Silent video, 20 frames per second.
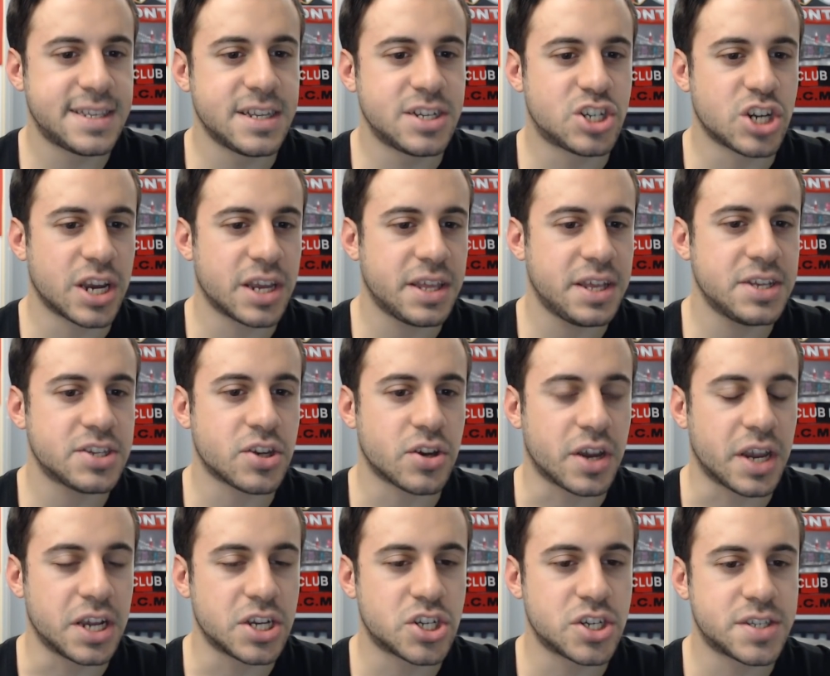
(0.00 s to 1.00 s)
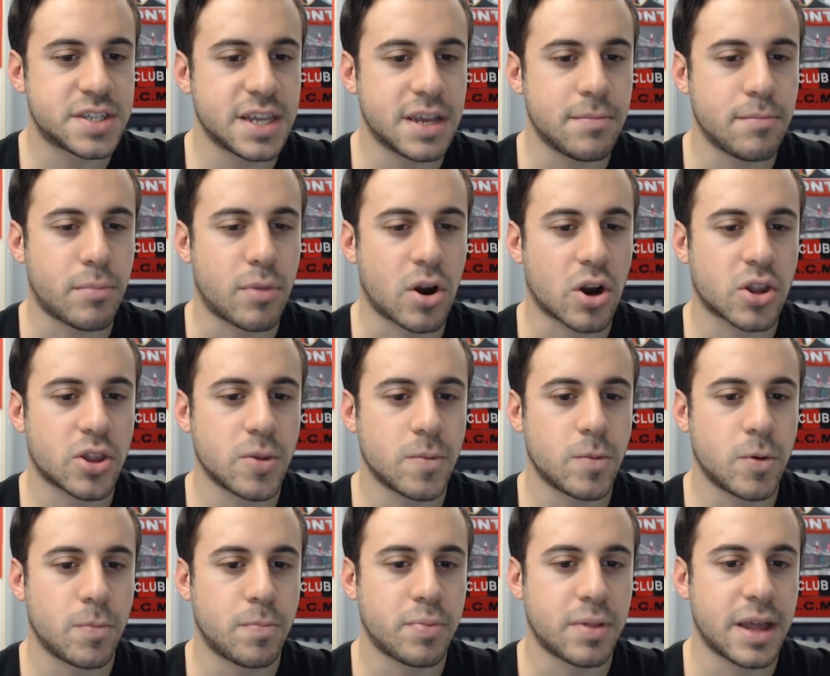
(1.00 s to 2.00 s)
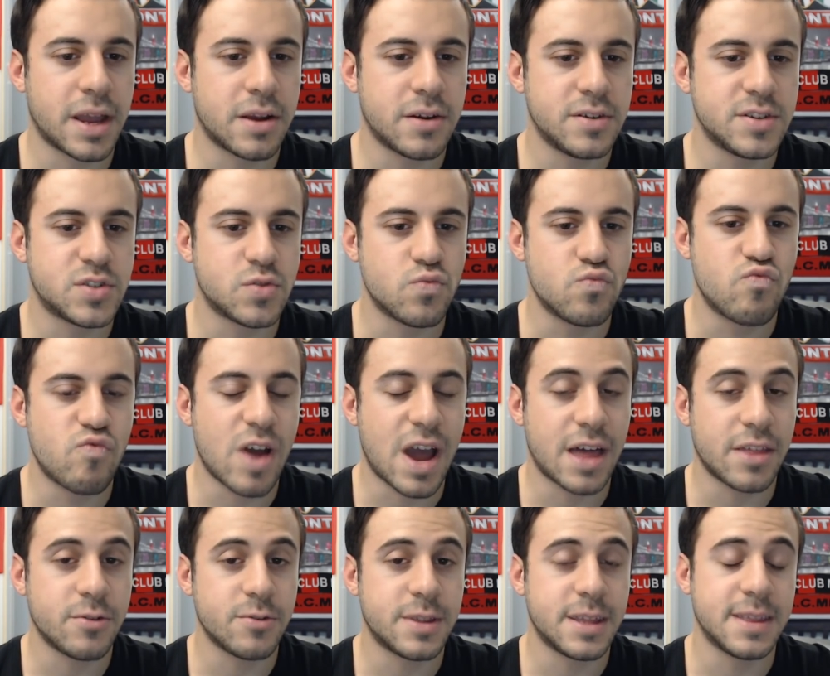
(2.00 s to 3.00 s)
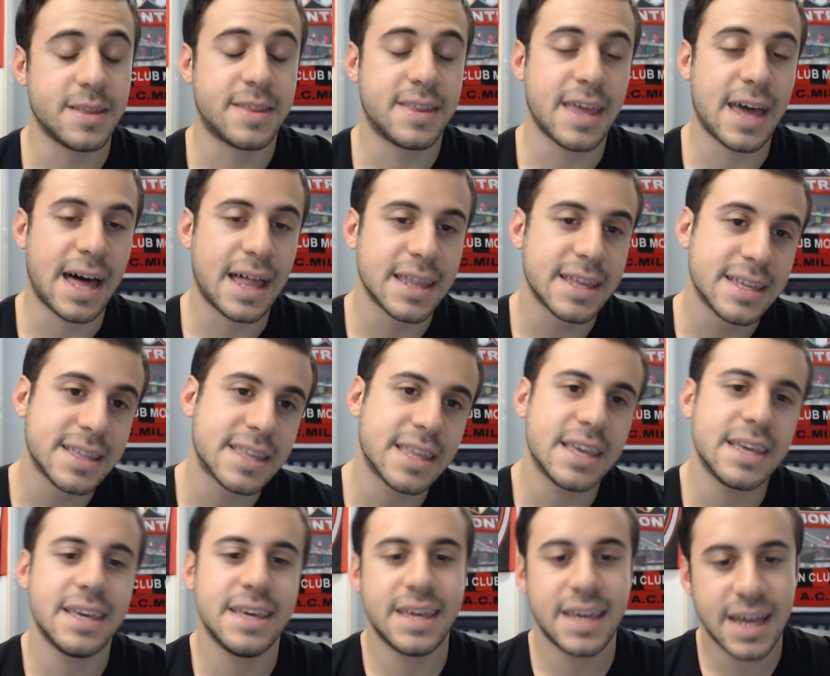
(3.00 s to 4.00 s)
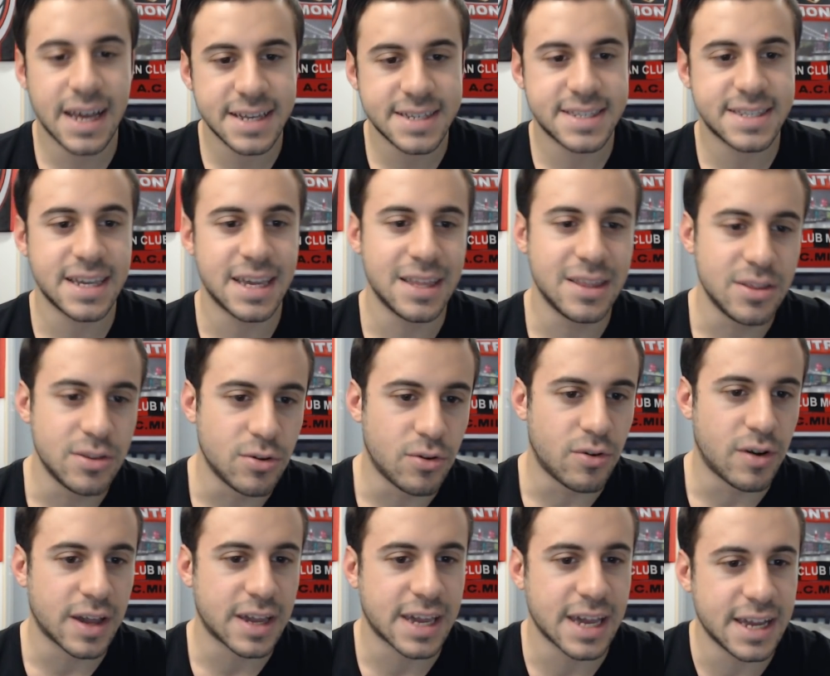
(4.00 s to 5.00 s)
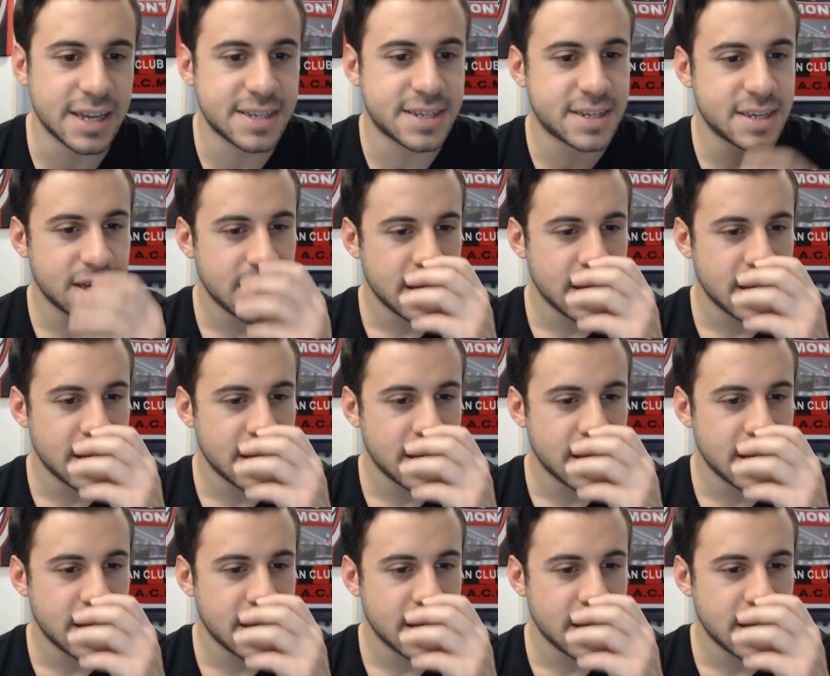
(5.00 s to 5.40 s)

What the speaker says: the Chinese are interested in marketable players rather than talent. Yes and no, I guess.